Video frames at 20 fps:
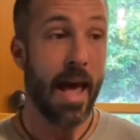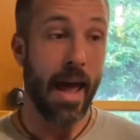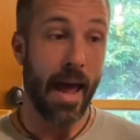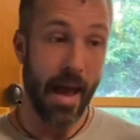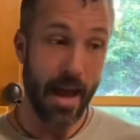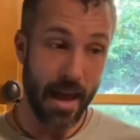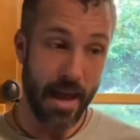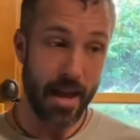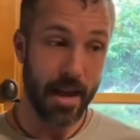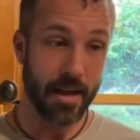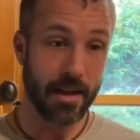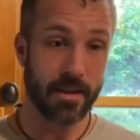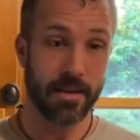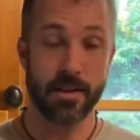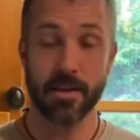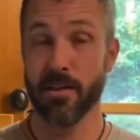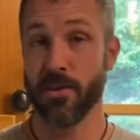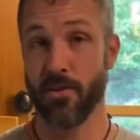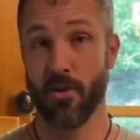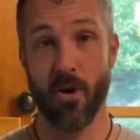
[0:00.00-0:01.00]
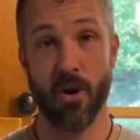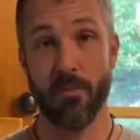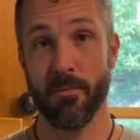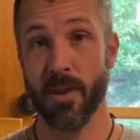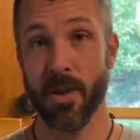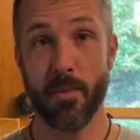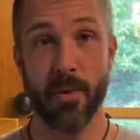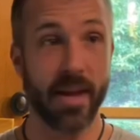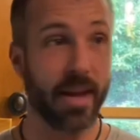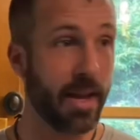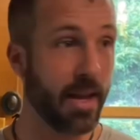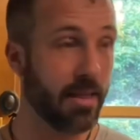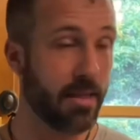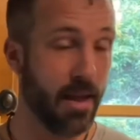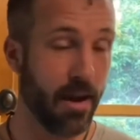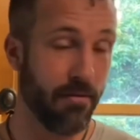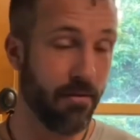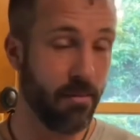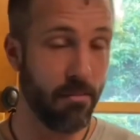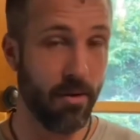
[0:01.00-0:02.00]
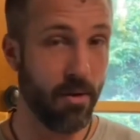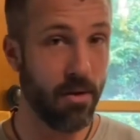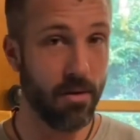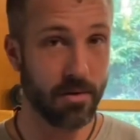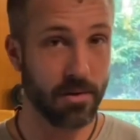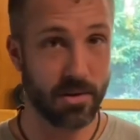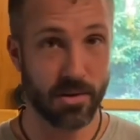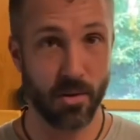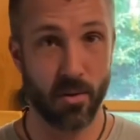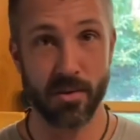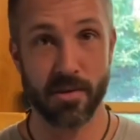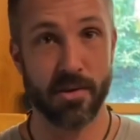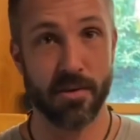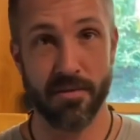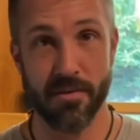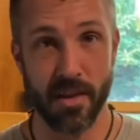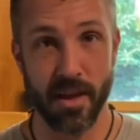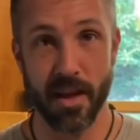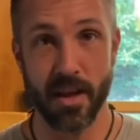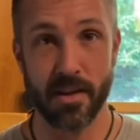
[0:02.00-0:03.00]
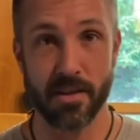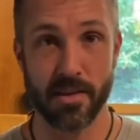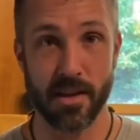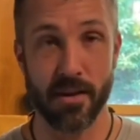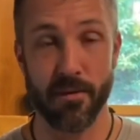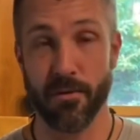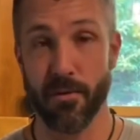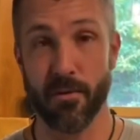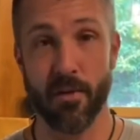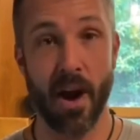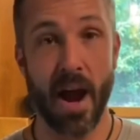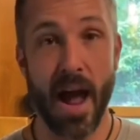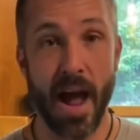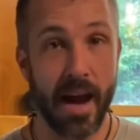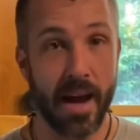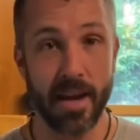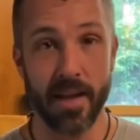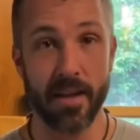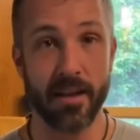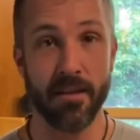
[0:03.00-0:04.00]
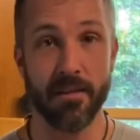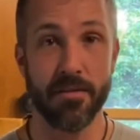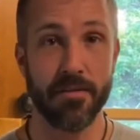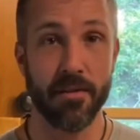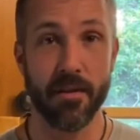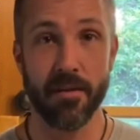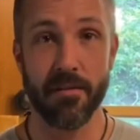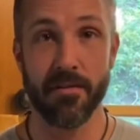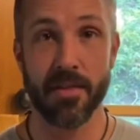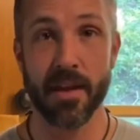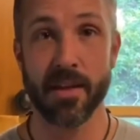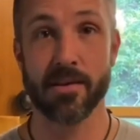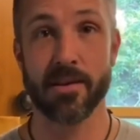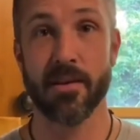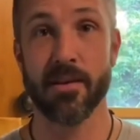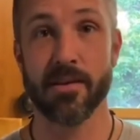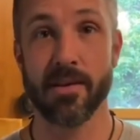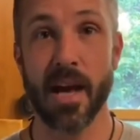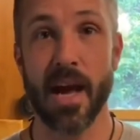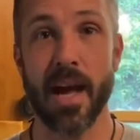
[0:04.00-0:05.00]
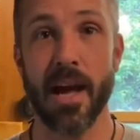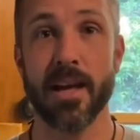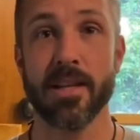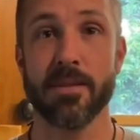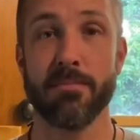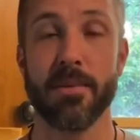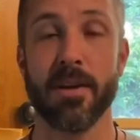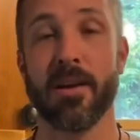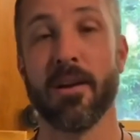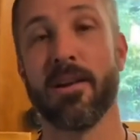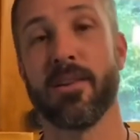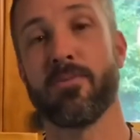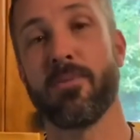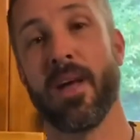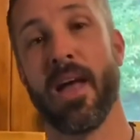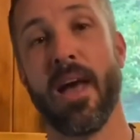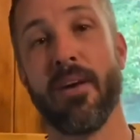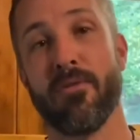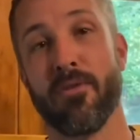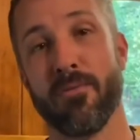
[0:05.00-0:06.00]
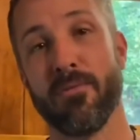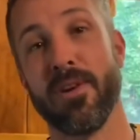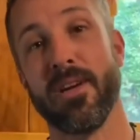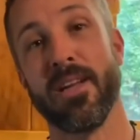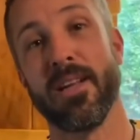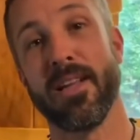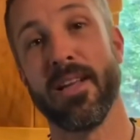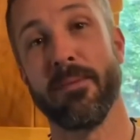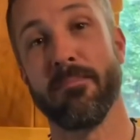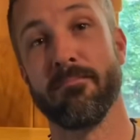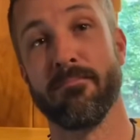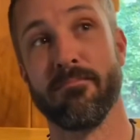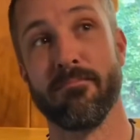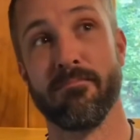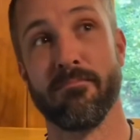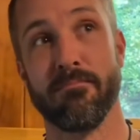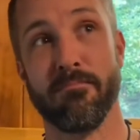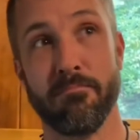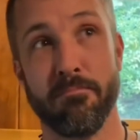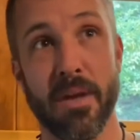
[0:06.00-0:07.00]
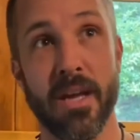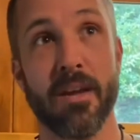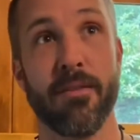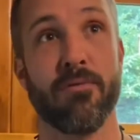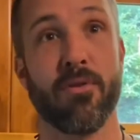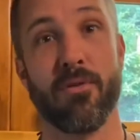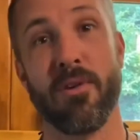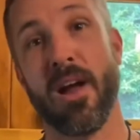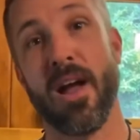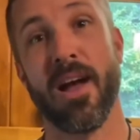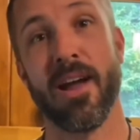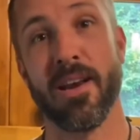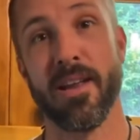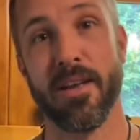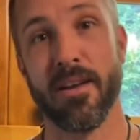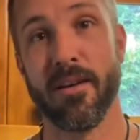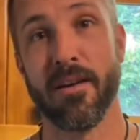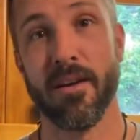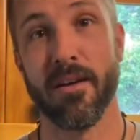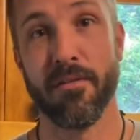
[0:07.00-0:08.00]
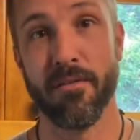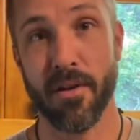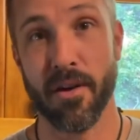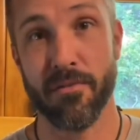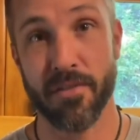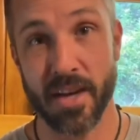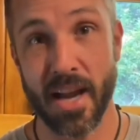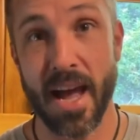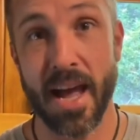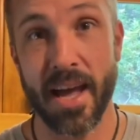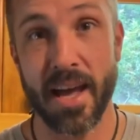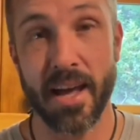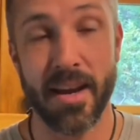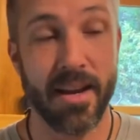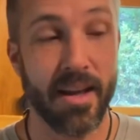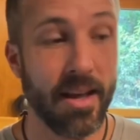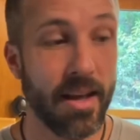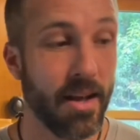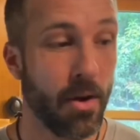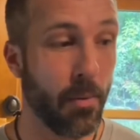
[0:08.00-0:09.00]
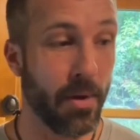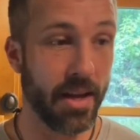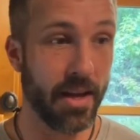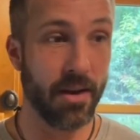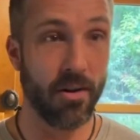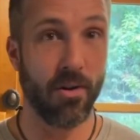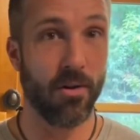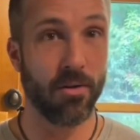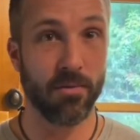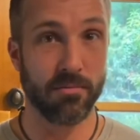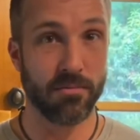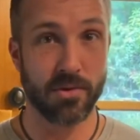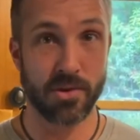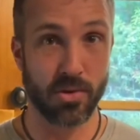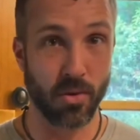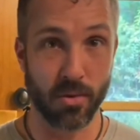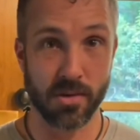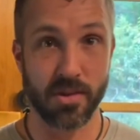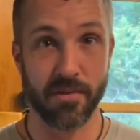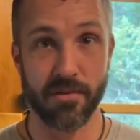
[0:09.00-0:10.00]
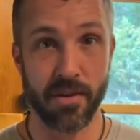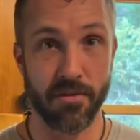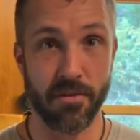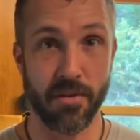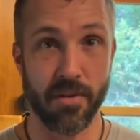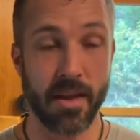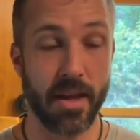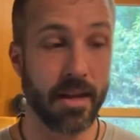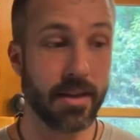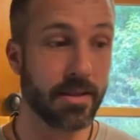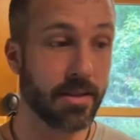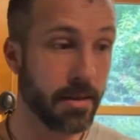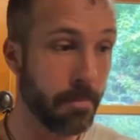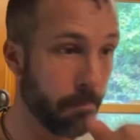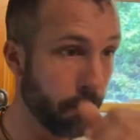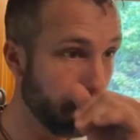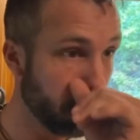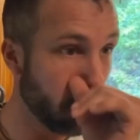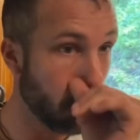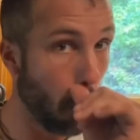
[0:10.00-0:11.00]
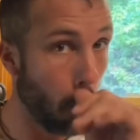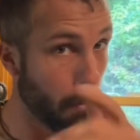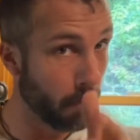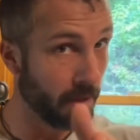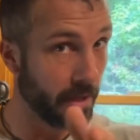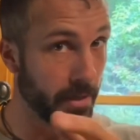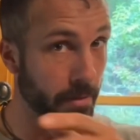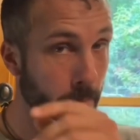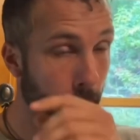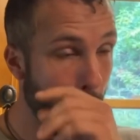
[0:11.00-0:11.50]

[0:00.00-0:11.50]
And normally we can get that from all sorts of things in a variety of things in our diets because we have a really big variety of a diet. We eat all sorts of different things normally.